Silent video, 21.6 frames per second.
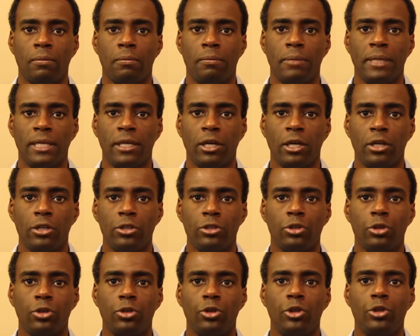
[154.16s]

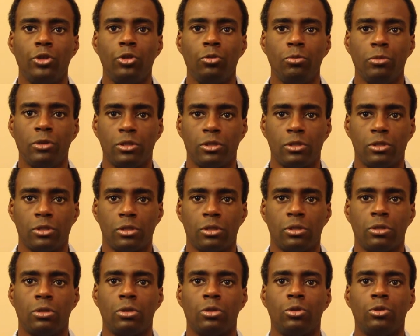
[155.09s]
Because humans
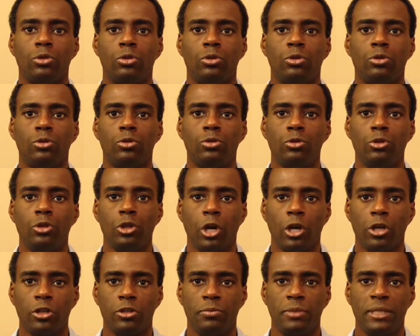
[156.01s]
do
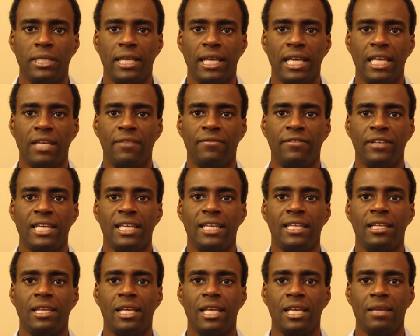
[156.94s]
not behave
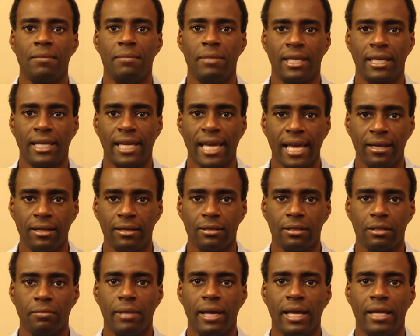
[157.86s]
in a
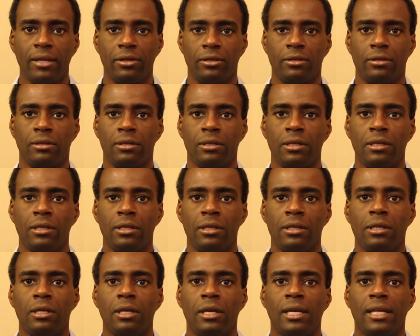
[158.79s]
mechanical manner,
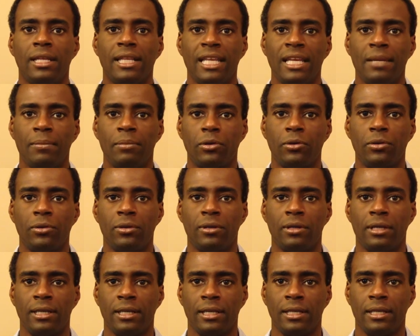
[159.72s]
labor
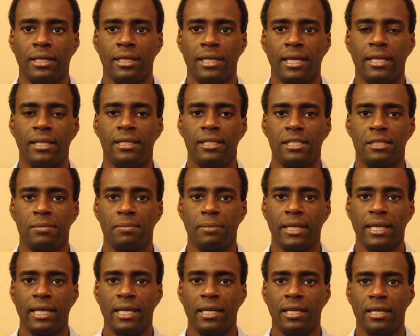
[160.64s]
can
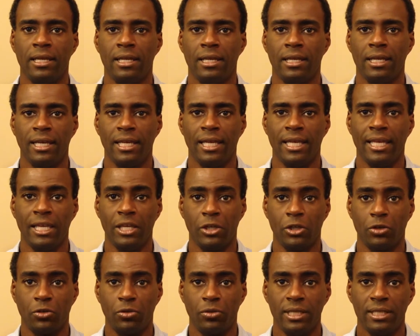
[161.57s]
display
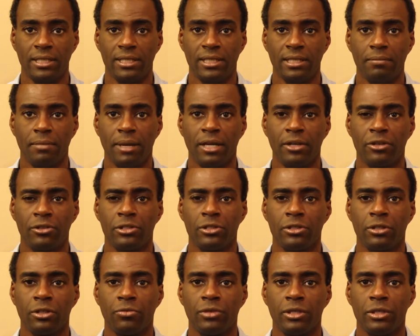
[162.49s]
increasing
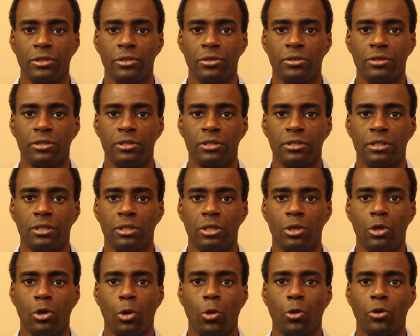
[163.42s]
marginal returns
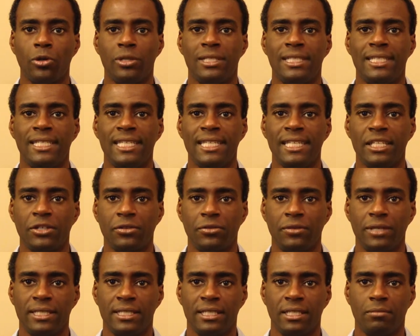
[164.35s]
or
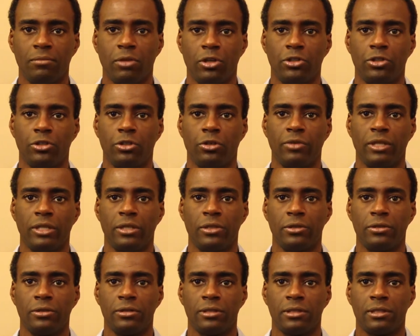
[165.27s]
decreasing marginal
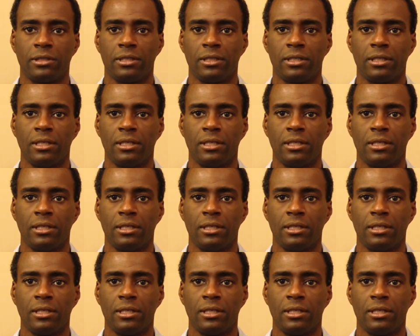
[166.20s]
returns.